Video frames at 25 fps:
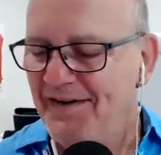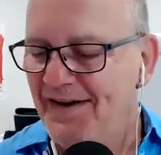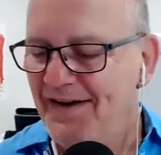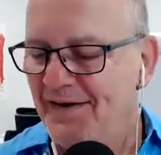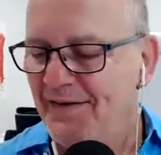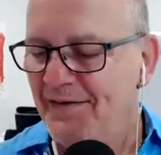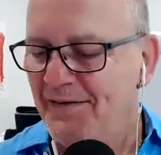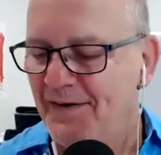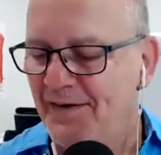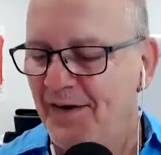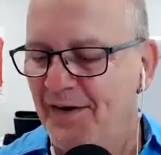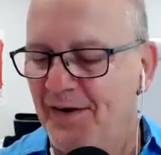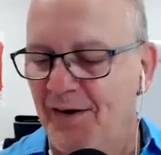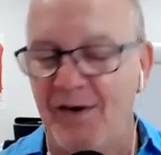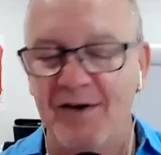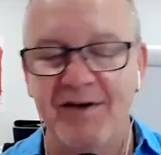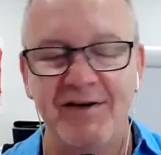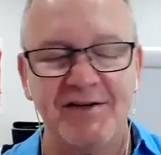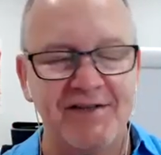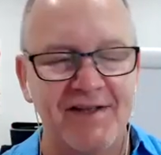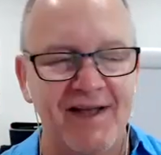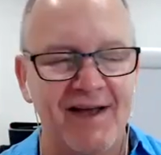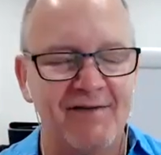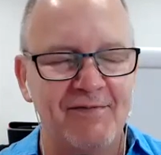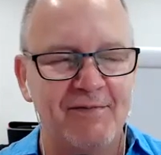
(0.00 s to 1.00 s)
no. Like I
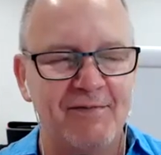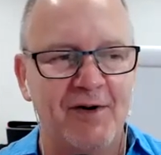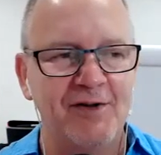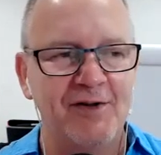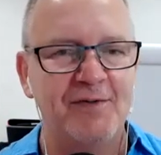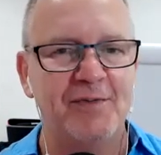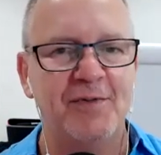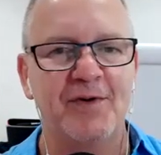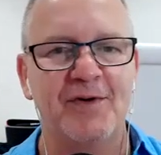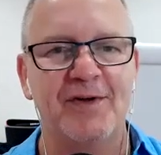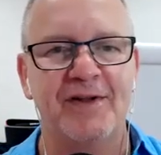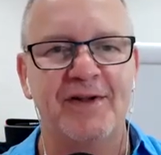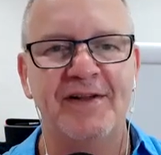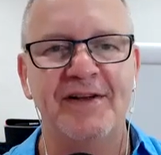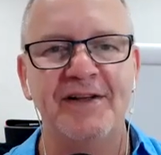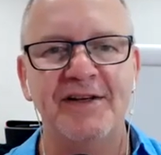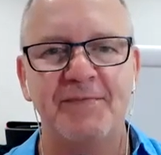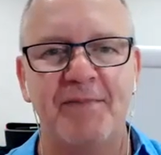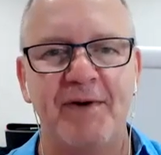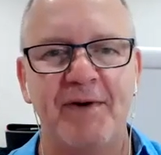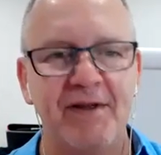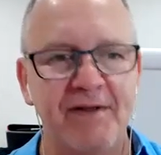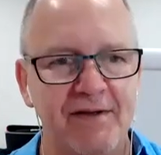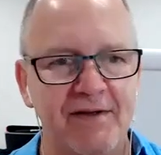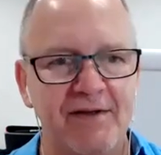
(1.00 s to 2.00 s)
used to have multiple clinics,
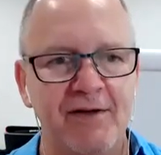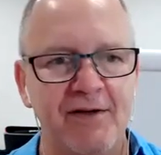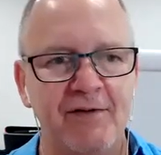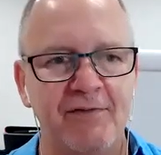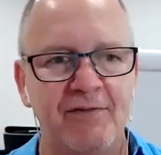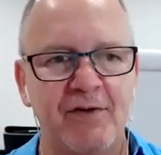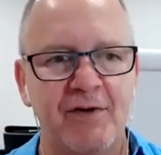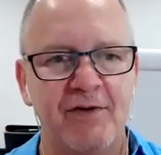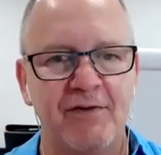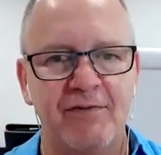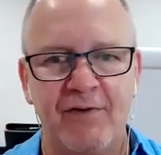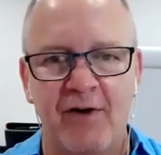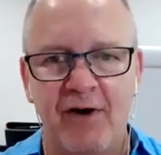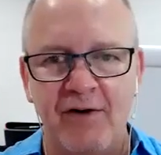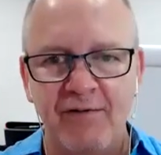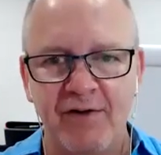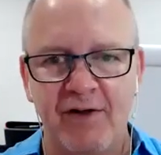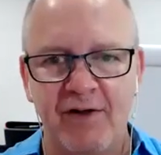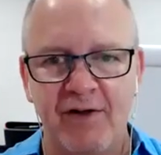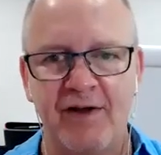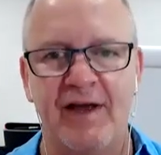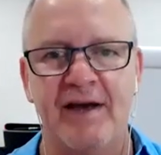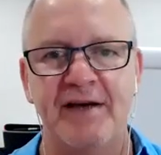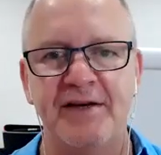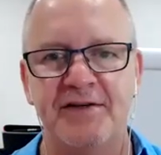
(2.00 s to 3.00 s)
but you've got 5
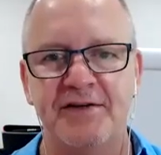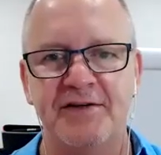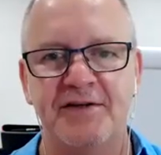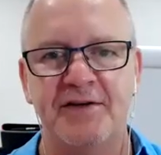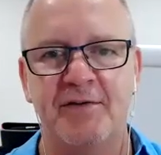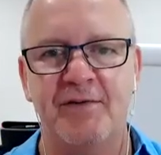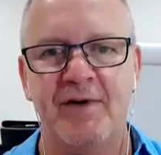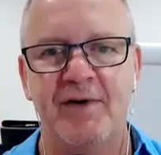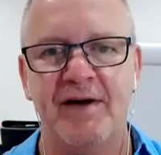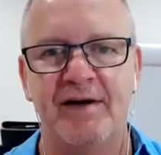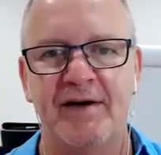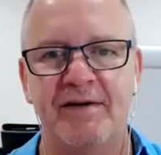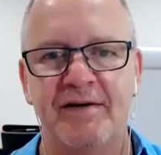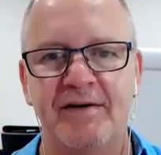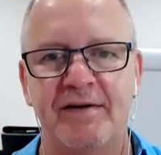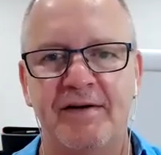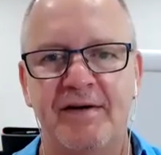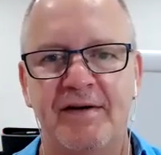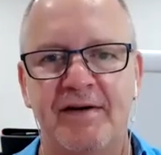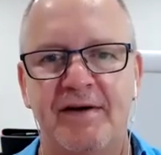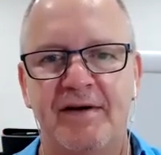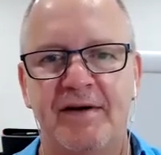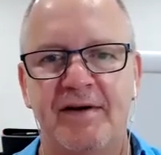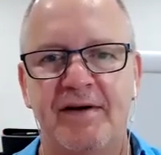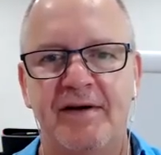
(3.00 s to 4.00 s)
locations around
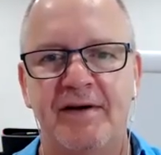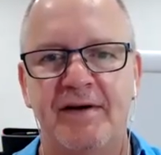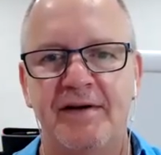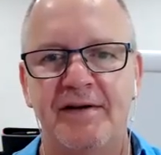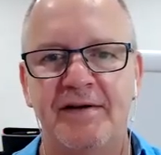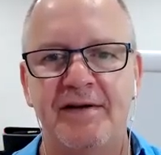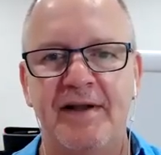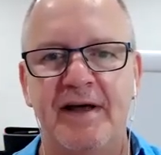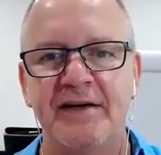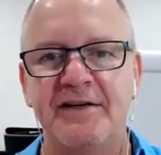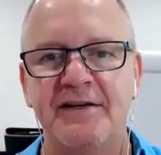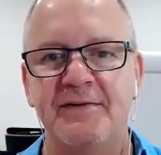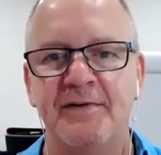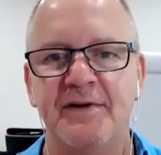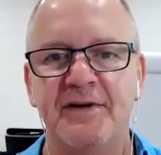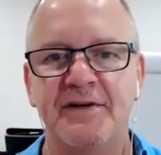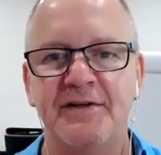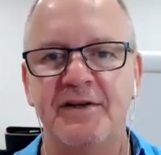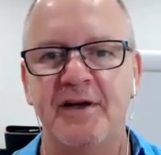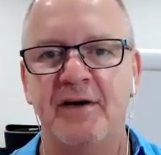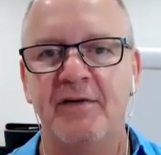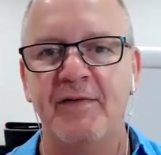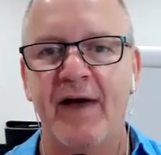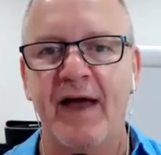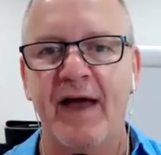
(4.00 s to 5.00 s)
Nashville
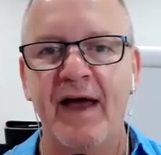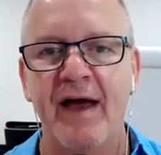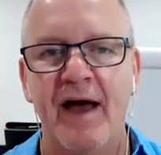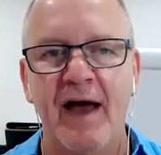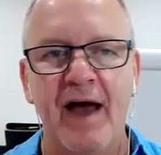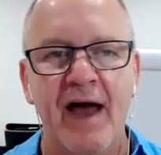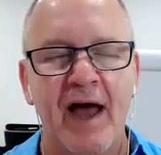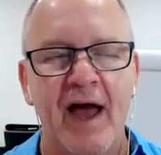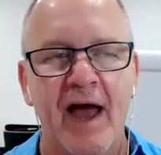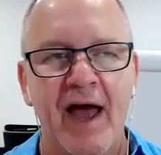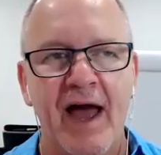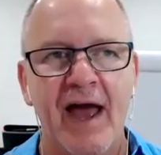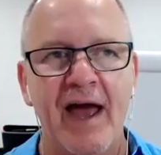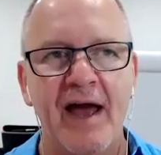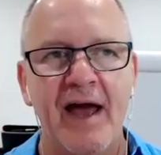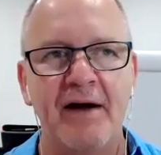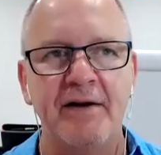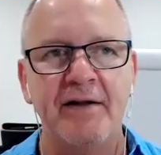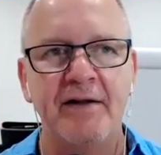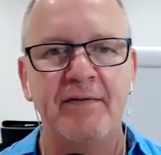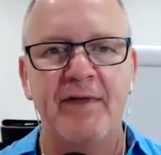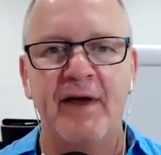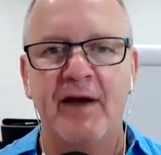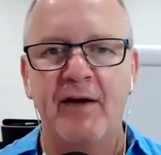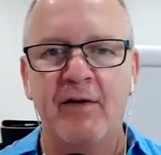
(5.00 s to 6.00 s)
itself. How
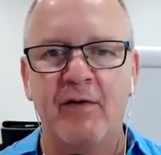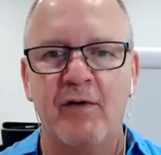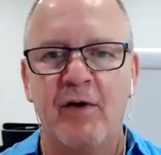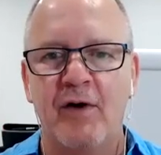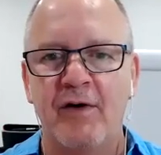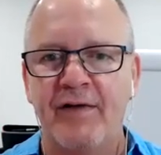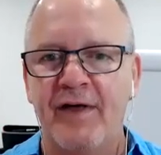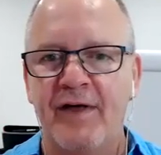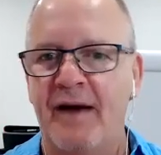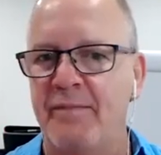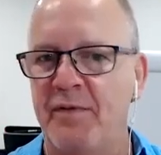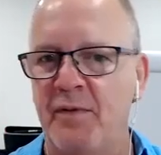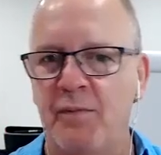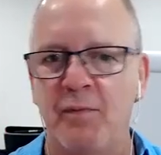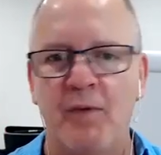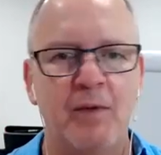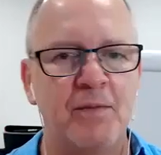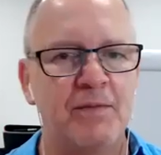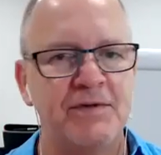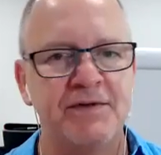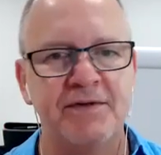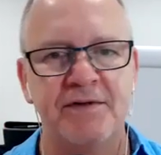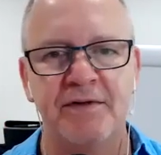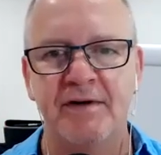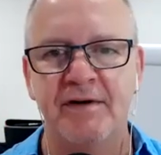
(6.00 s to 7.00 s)
did that growth happen? What
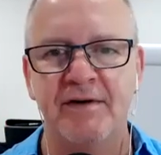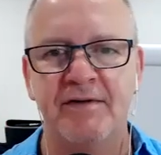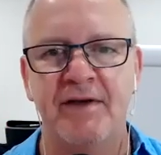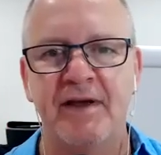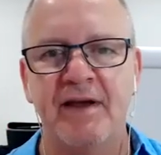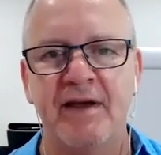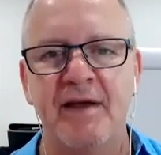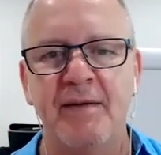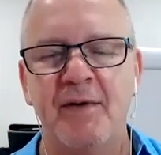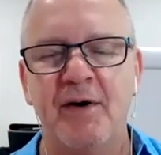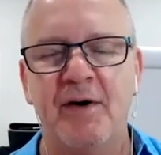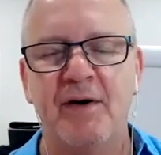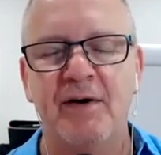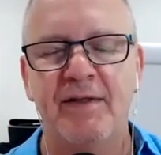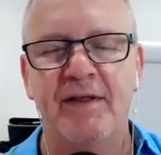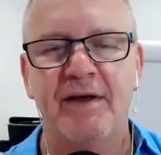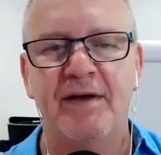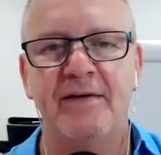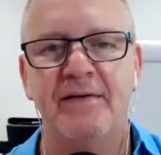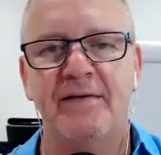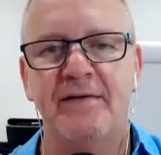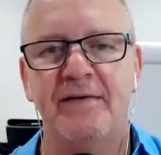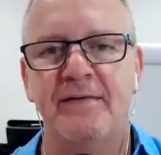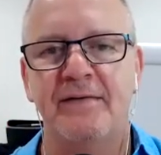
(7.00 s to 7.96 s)
was the thinking behind that?